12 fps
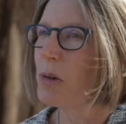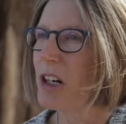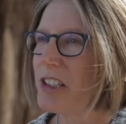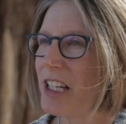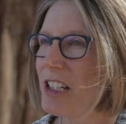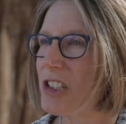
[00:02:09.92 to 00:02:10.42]
What
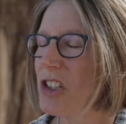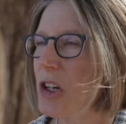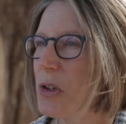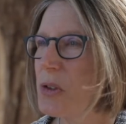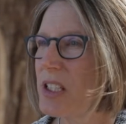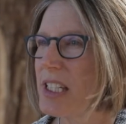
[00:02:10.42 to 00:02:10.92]
our data
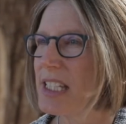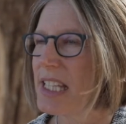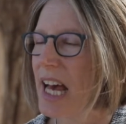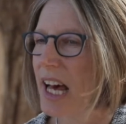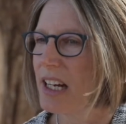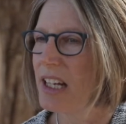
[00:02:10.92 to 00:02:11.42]
shows is
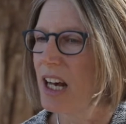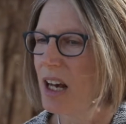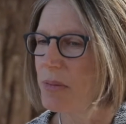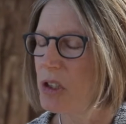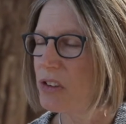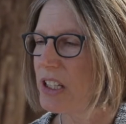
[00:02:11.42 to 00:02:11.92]
that
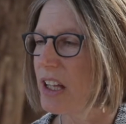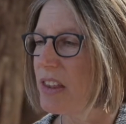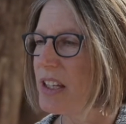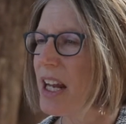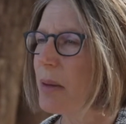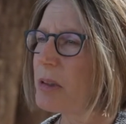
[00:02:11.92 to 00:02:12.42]
um, using a
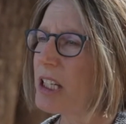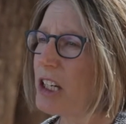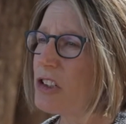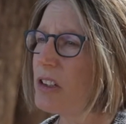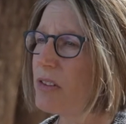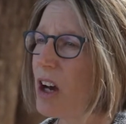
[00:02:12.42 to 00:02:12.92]
thin
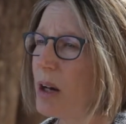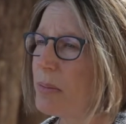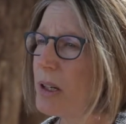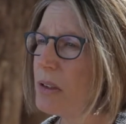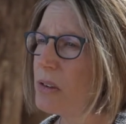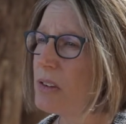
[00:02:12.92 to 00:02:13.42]
application of
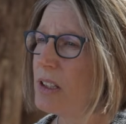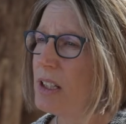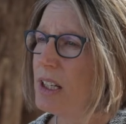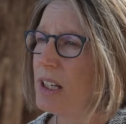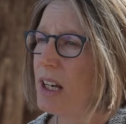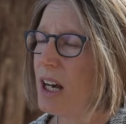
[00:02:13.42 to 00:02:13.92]
compost
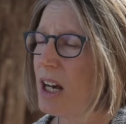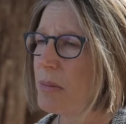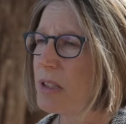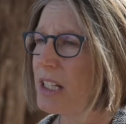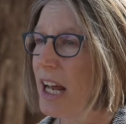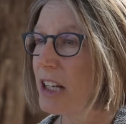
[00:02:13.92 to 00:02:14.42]

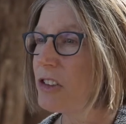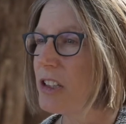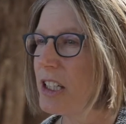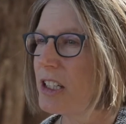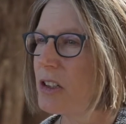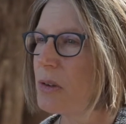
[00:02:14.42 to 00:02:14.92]
um, can
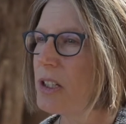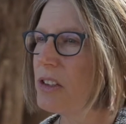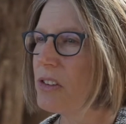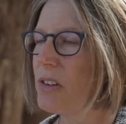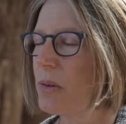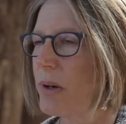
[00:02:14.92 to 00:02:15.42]
actually
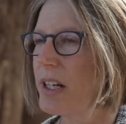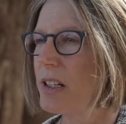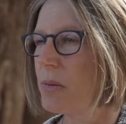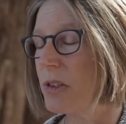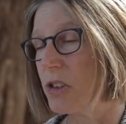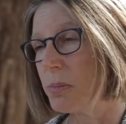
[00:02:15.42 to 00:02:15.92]
increase the rate
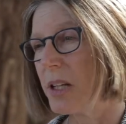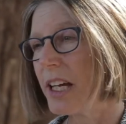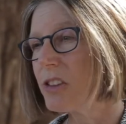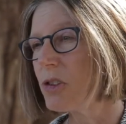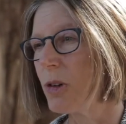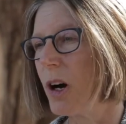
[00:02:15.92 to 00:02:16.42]
at which
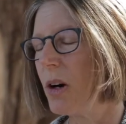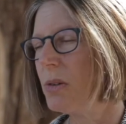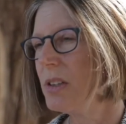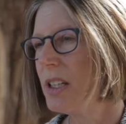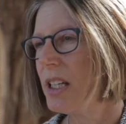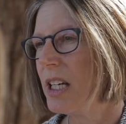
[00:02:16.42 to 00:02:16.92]
plants
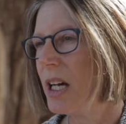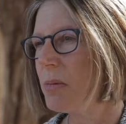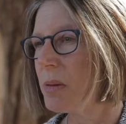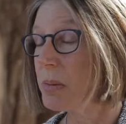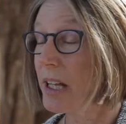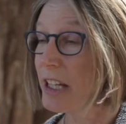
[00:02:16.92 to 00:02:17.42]
grow. And
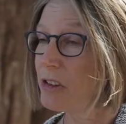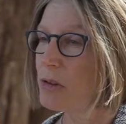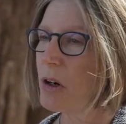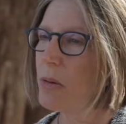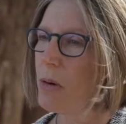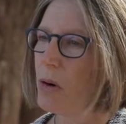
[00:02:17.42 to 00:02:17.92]
when plants
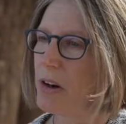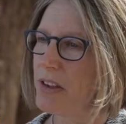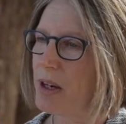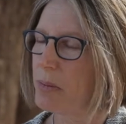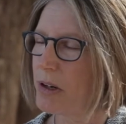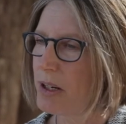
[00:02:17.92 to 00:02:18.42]
grow more,
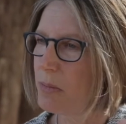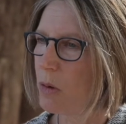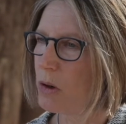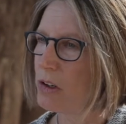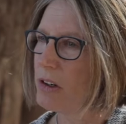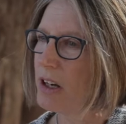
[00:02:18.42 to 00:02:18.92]
they bring
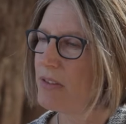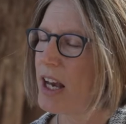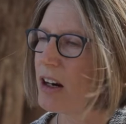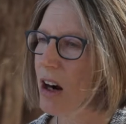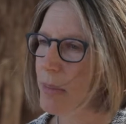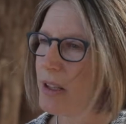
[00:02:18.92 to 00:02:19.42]
more of
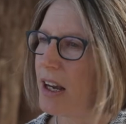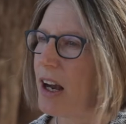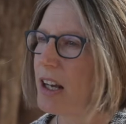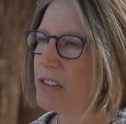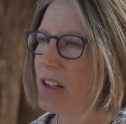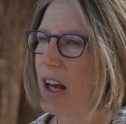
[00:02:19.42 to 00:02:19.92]
that carbon
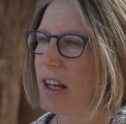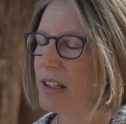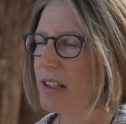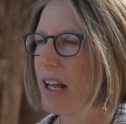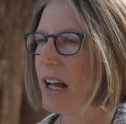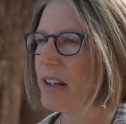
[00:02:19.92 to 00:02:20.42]
dioxide
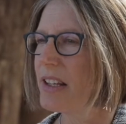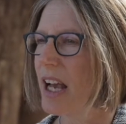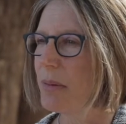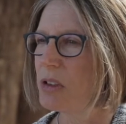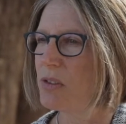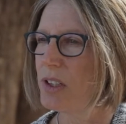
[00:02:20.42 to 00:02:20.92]
out of the
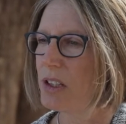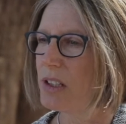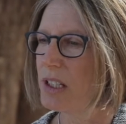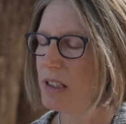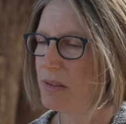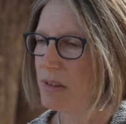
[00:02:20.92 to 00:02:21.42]
atmosphere
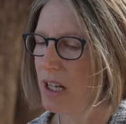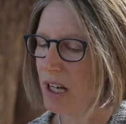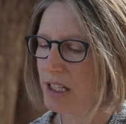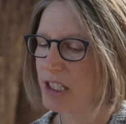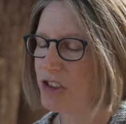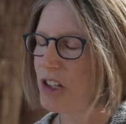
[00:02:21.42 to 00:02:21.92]
and
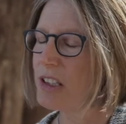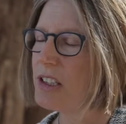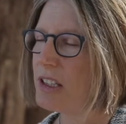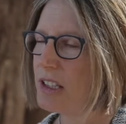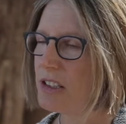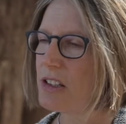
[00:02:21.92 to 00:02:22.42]
uh,
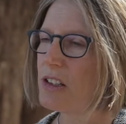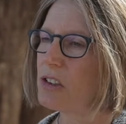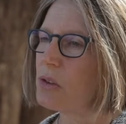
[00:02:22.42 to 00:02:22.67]
inject it into the